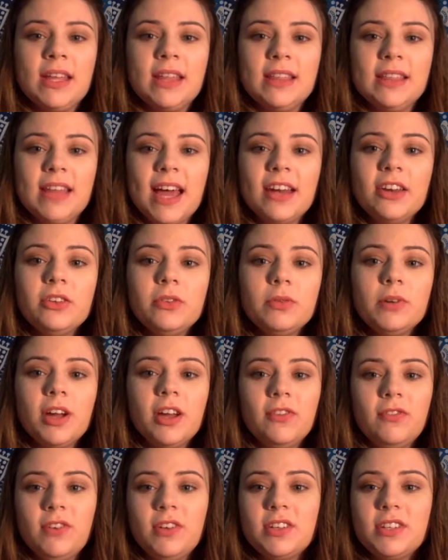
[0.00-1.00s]
That is where
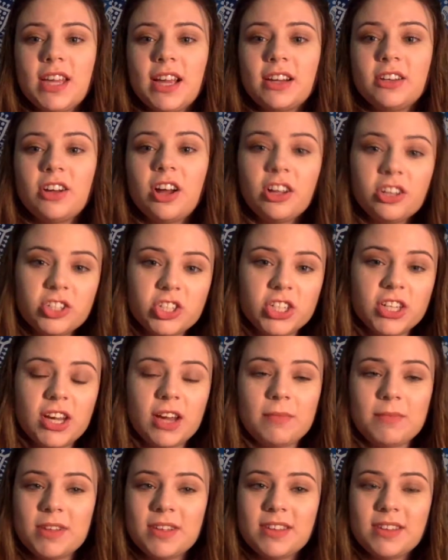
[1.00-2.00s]
I feel technology
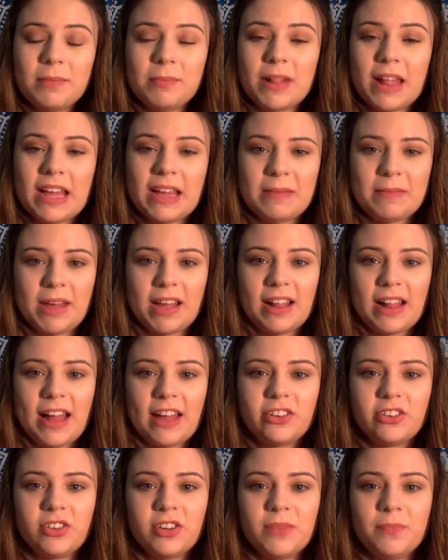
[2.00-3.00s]
comes into play in my
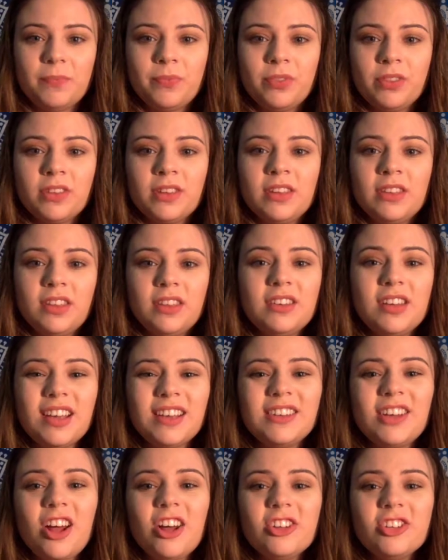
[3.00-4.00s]
classroom. The
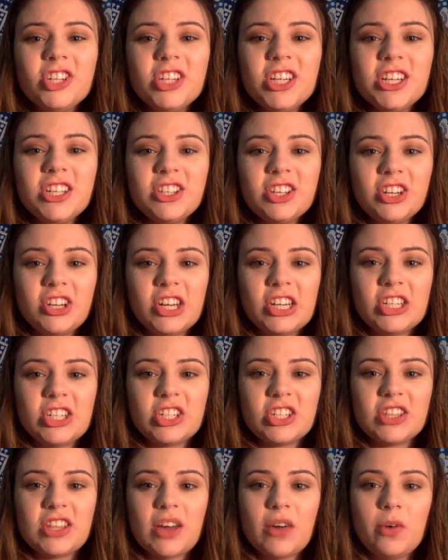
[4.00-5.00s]
technology
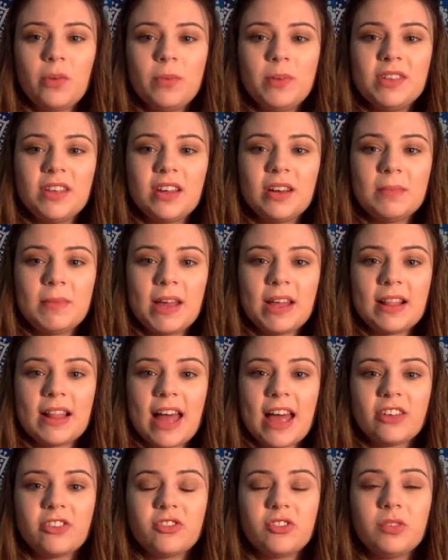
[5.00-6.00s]
integration that will be done in my
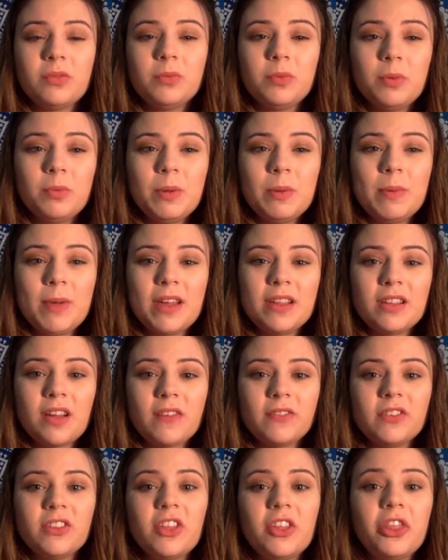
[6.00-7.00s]
classroom will be based
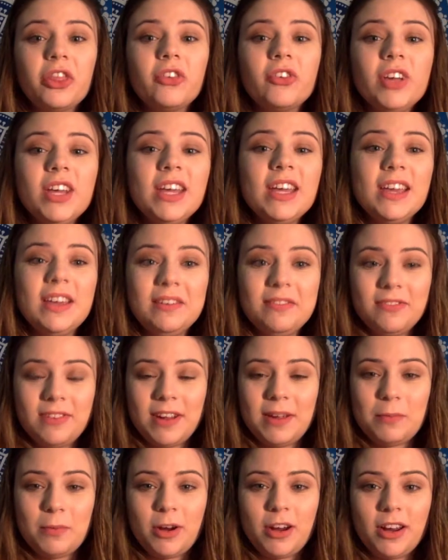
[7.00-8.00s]
off of the 3E
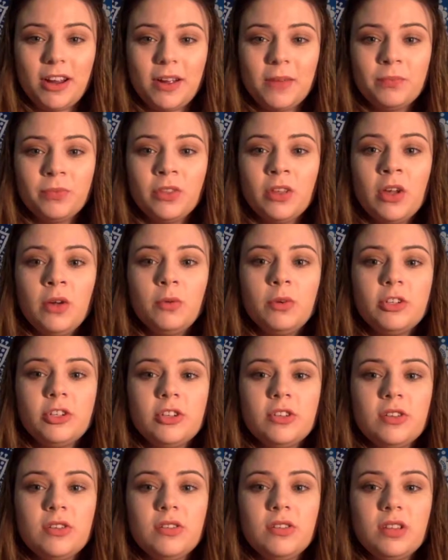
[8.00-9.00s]
framework, which
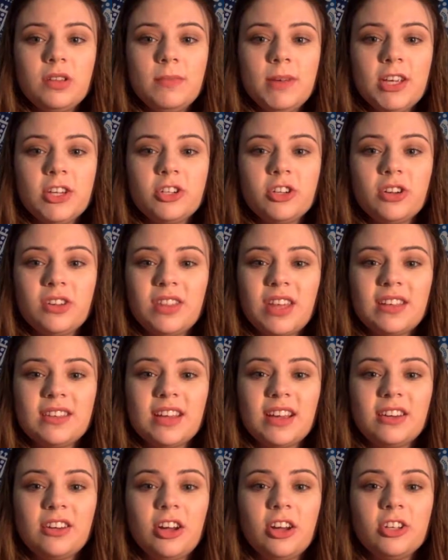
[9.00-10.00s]
is used to make sure that
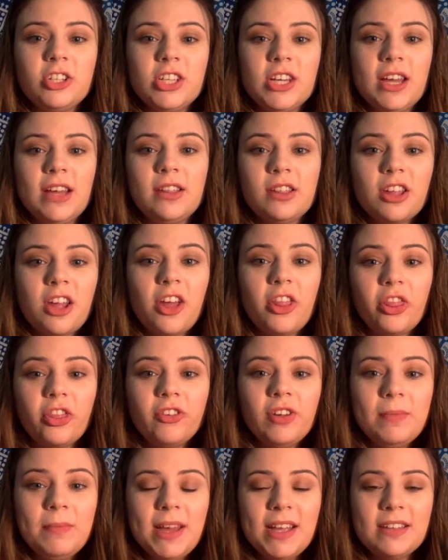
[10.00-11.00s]
technology hits
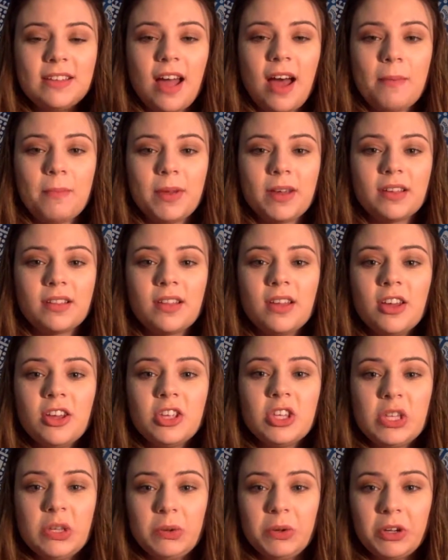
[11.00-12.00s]
three main topics:
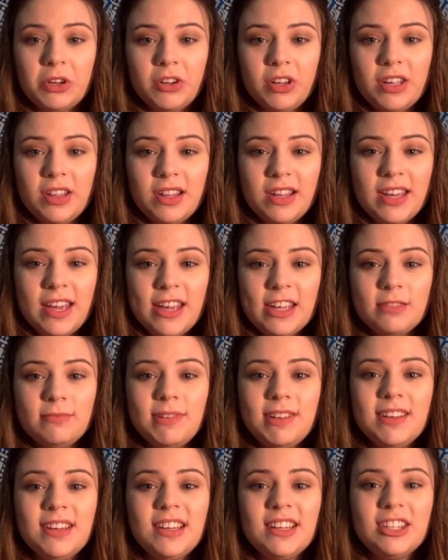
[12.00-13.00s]
to increase
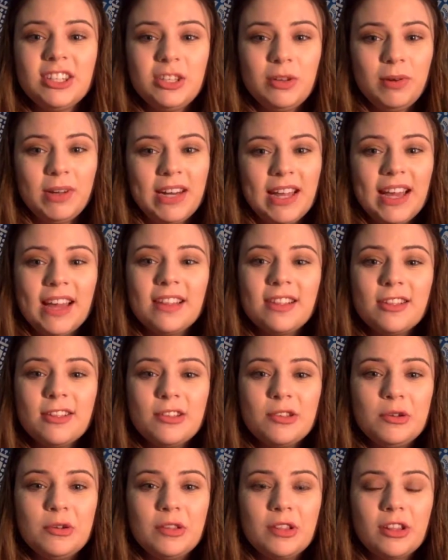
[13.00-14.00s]
engagement, to enhance the
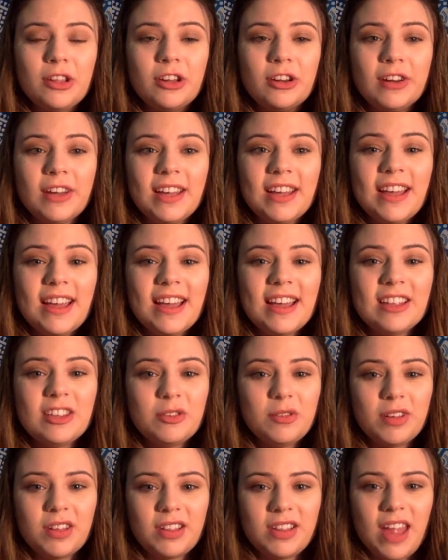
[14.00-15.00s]
students' learning, and
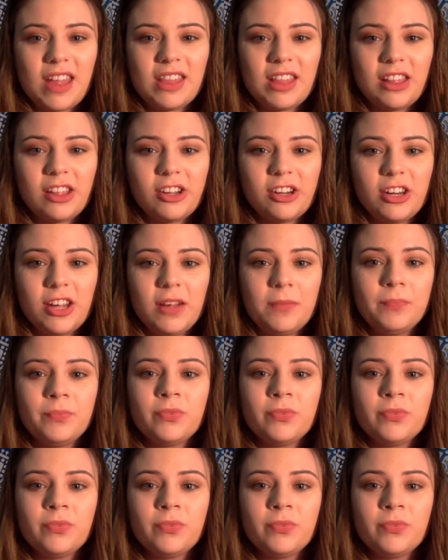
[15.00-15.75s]
to extend the learning.